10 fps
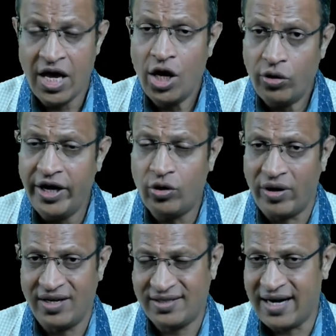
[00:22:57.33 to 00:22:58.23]
You need to
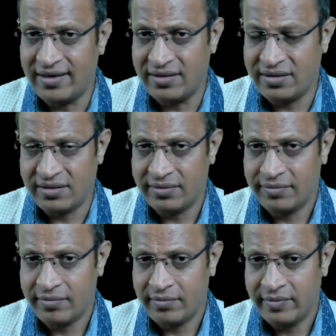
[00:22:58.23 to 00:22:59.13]
understand this.
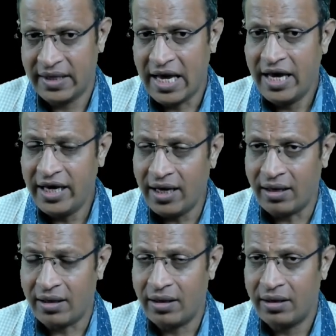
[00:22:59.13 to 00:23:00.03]
Here,
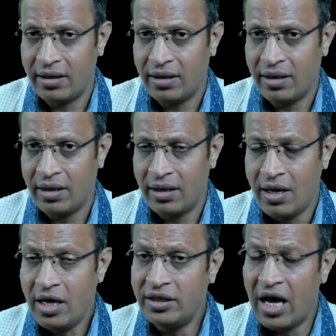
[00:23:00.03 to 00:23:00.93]
they